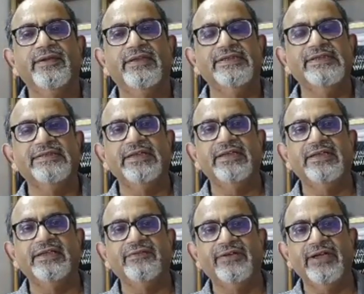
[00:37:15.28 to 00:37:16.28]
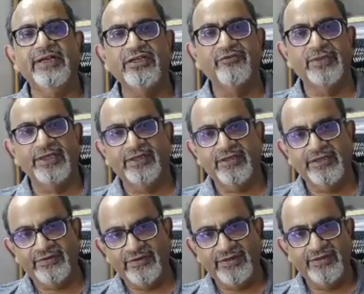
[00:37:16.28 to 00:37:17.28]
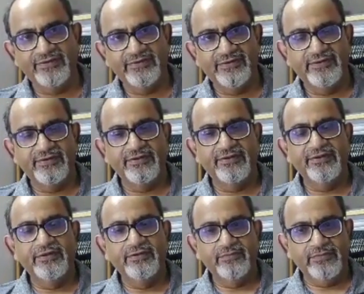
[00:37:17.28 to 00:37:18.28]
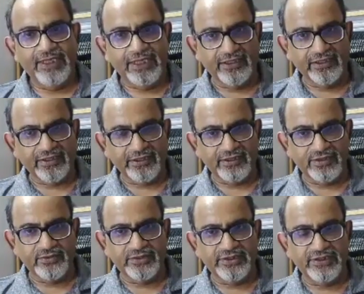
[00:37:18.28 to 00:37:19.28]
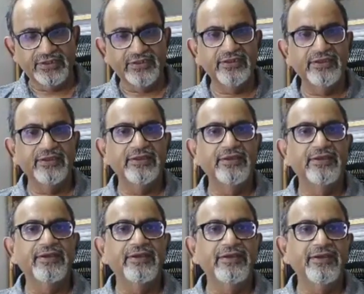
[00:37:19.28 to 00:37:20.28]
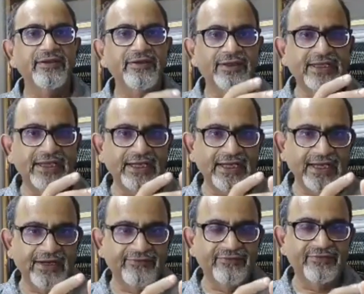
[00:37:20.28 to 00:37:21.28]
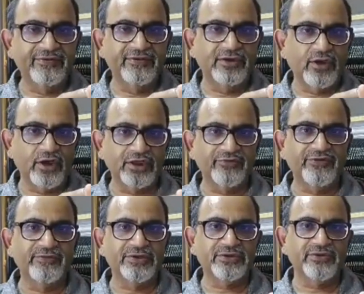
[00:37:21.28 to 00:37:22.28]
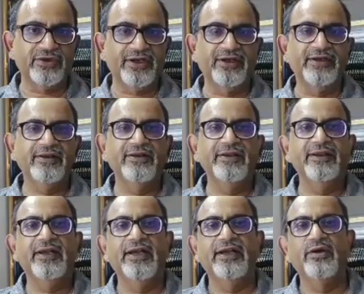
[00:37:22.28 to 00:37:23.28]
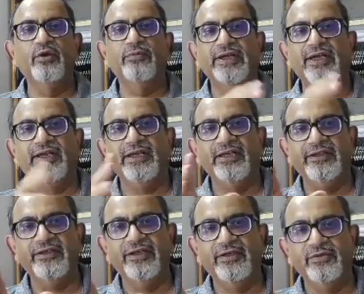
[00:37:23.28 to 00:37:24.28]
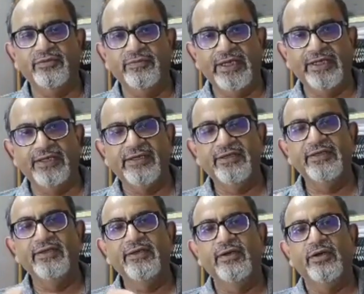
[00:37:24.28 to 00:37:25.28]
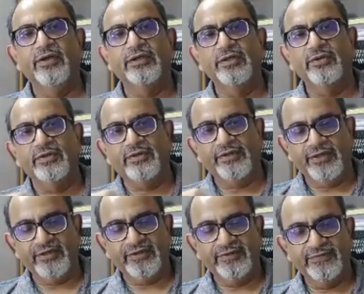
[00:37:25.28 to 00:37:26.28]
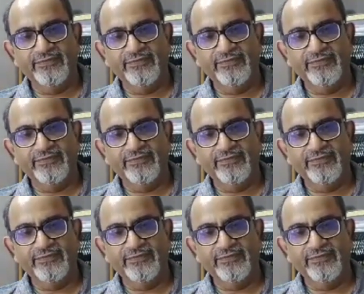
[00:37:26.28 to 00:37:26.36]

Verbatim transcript: This is another variety of bladder injury. Bladder contusion can have a lot of hematuria and no mechanical injury to the bladder or the lower tract.